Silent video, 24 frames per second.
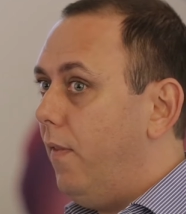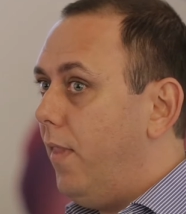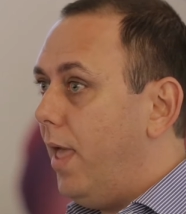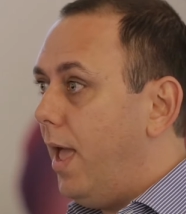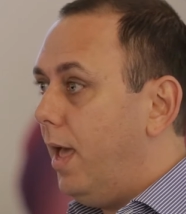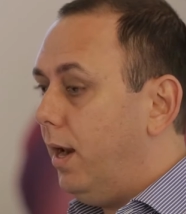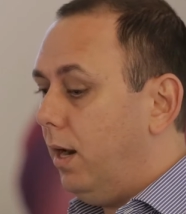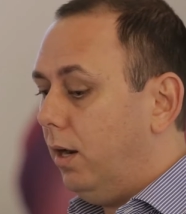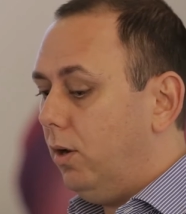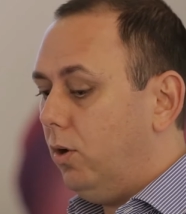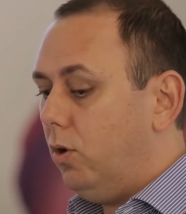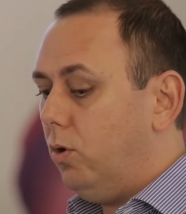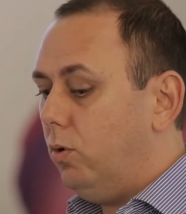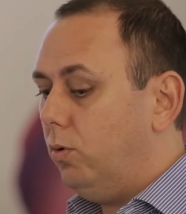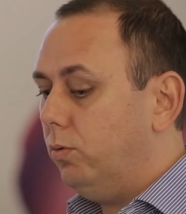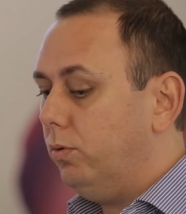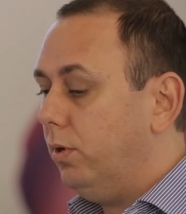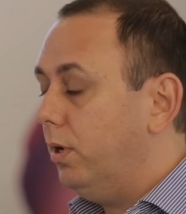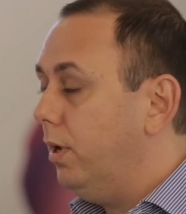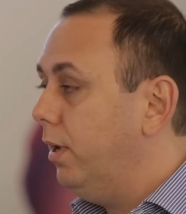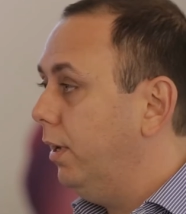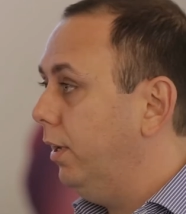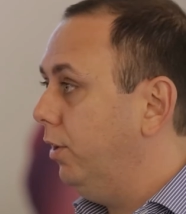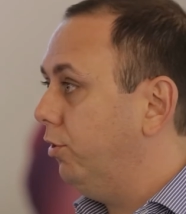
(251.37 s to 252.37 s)
That
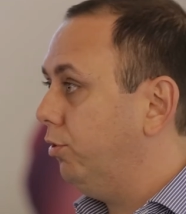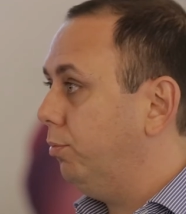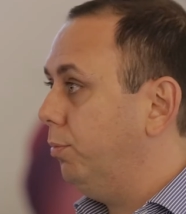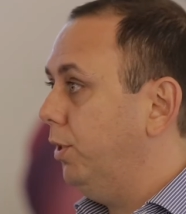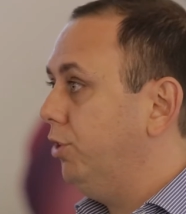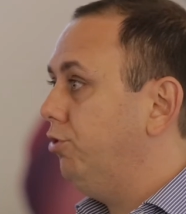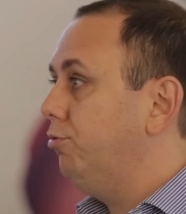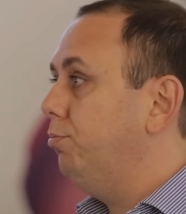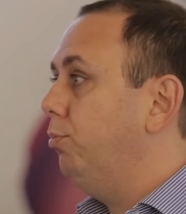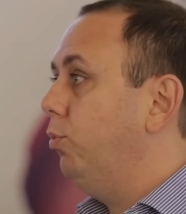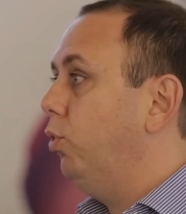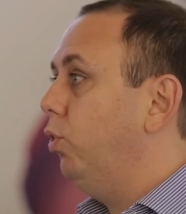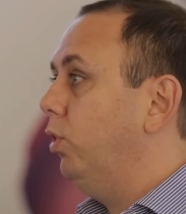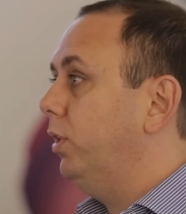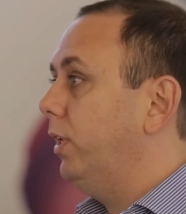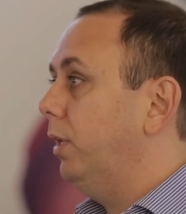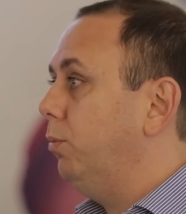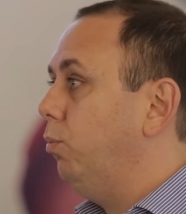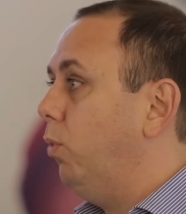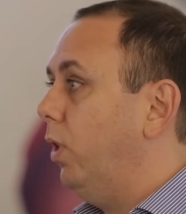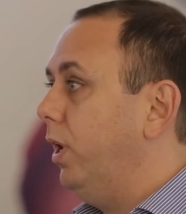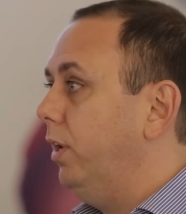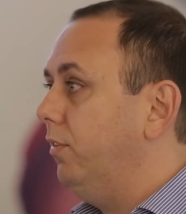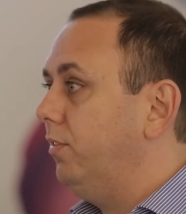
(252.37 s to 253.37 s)
alone is much more
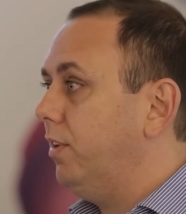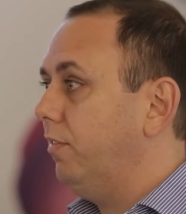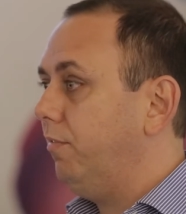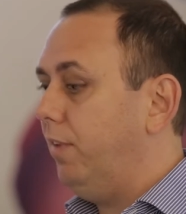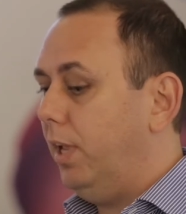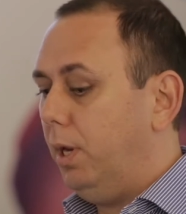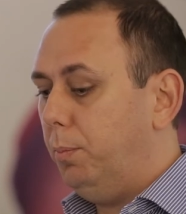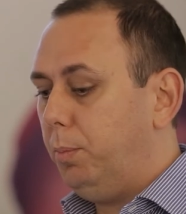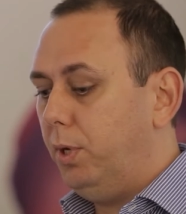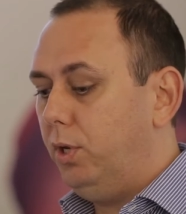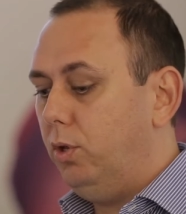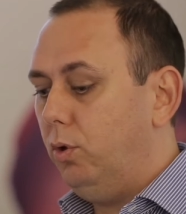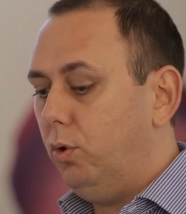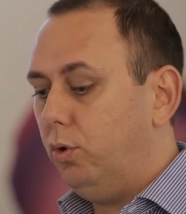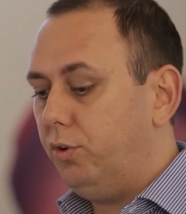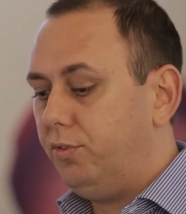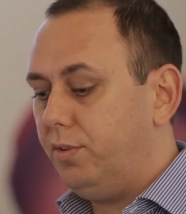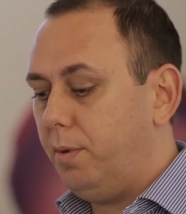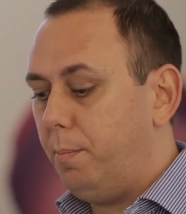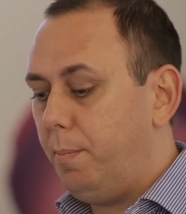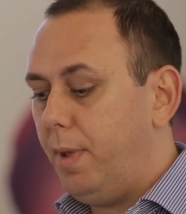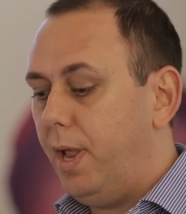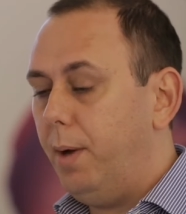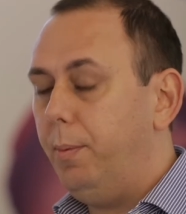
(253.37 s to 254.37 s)
than what is available in
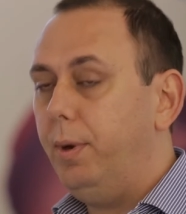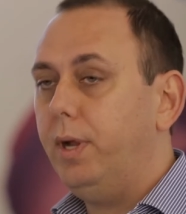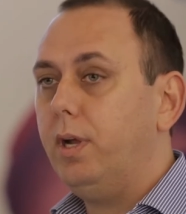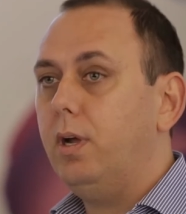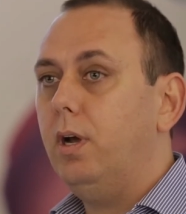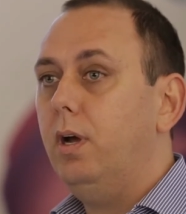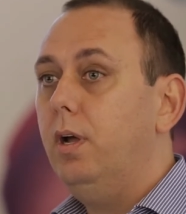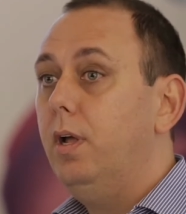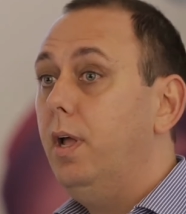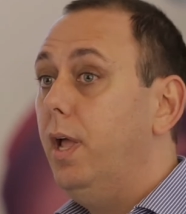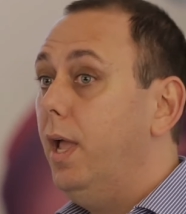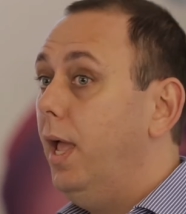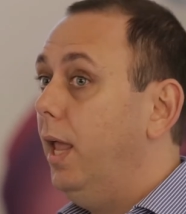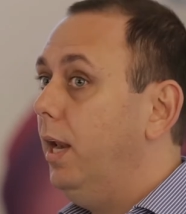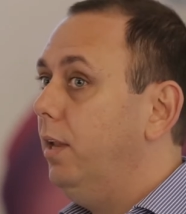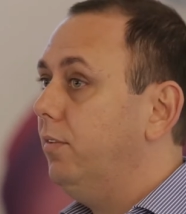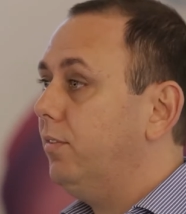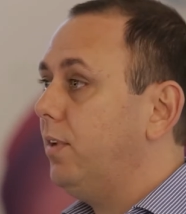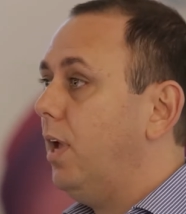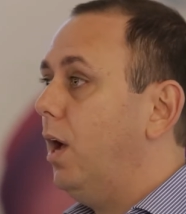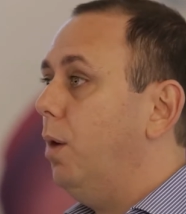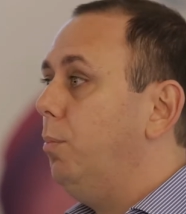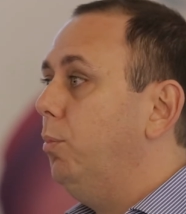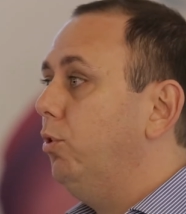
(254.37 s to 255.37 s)
North America
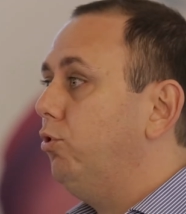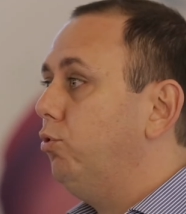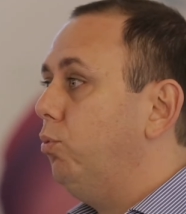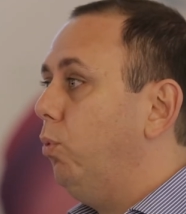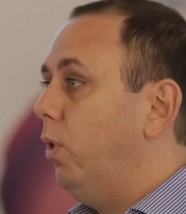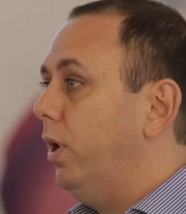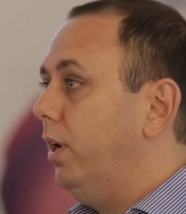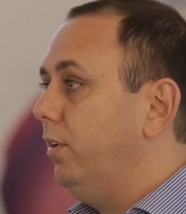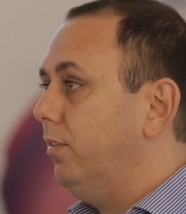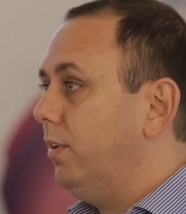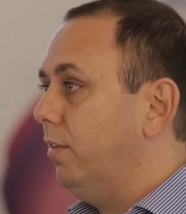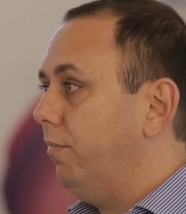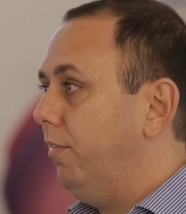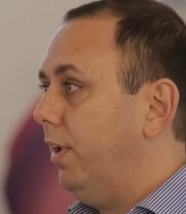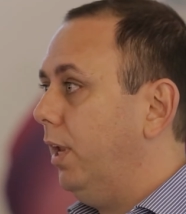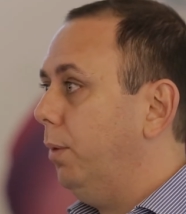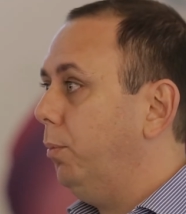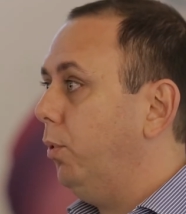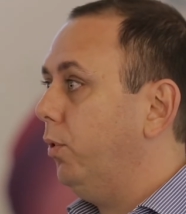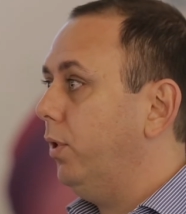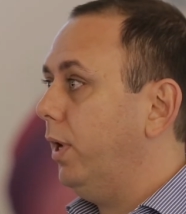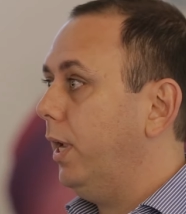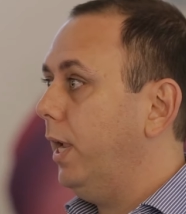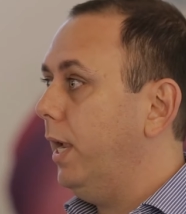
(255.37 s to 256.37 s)
and is almost what is
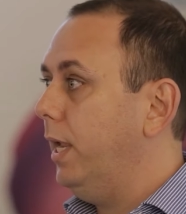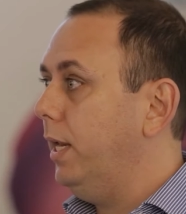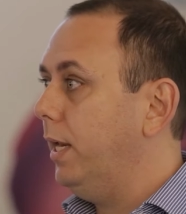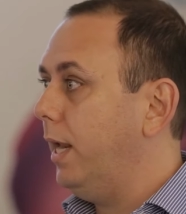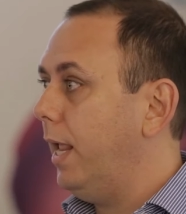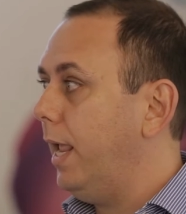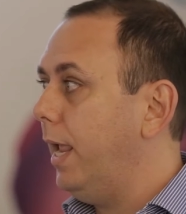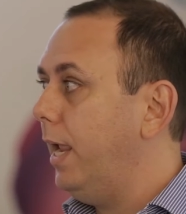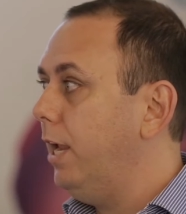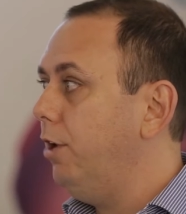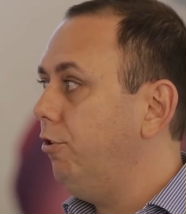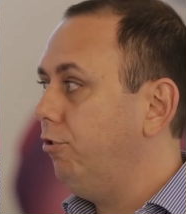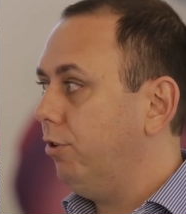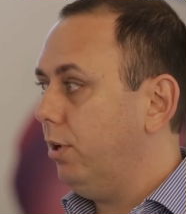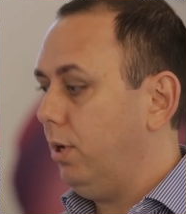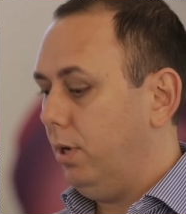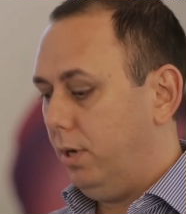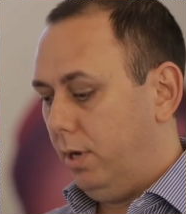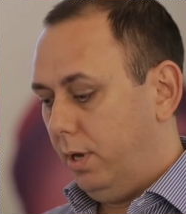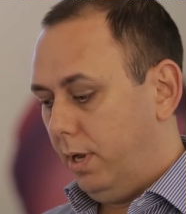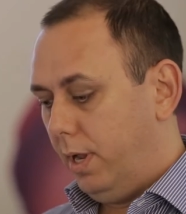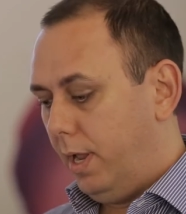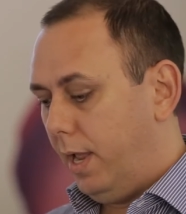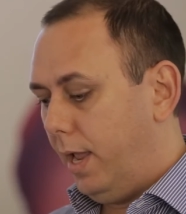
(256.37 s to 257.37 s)
available in
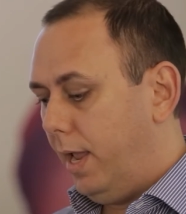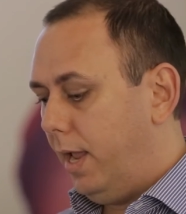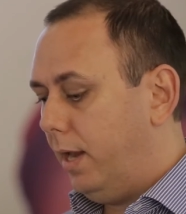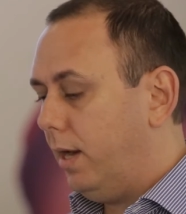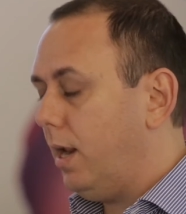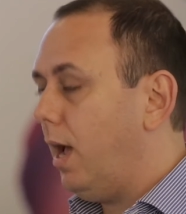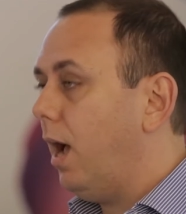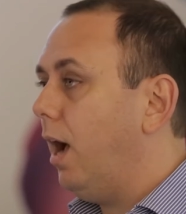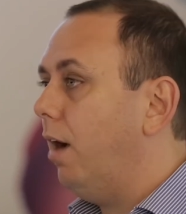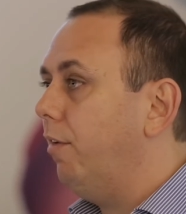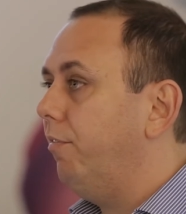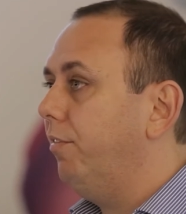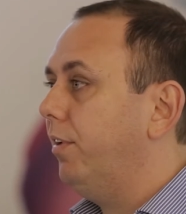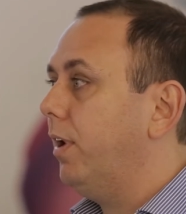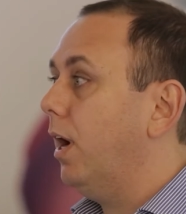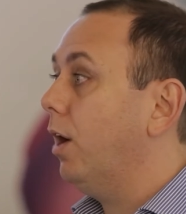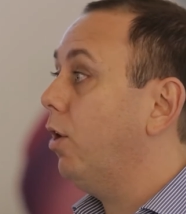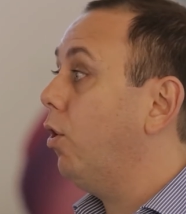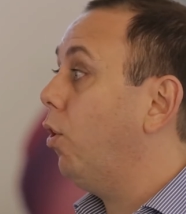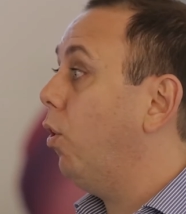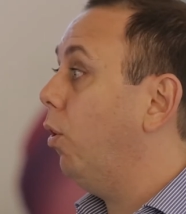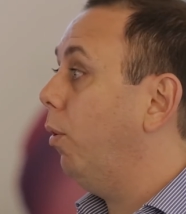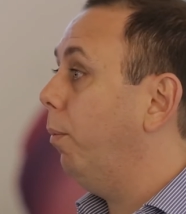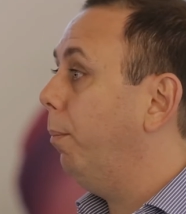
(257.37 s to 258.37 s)
Asia and
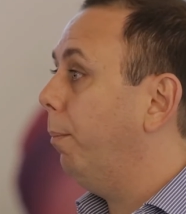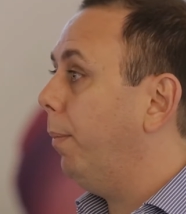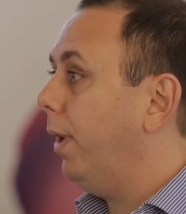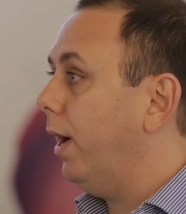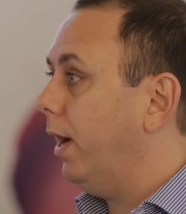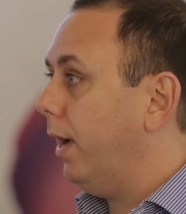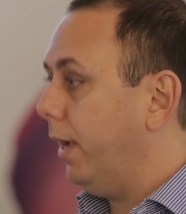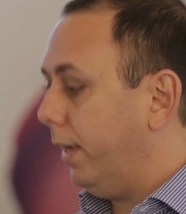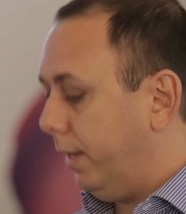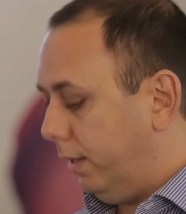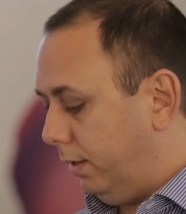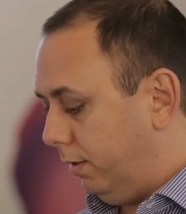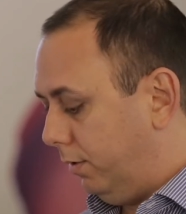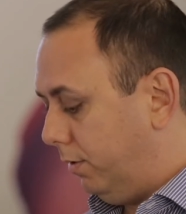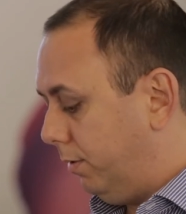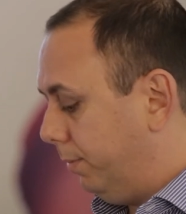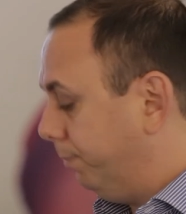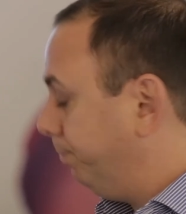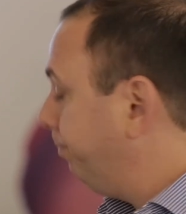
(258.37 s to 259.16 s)
Africa combined.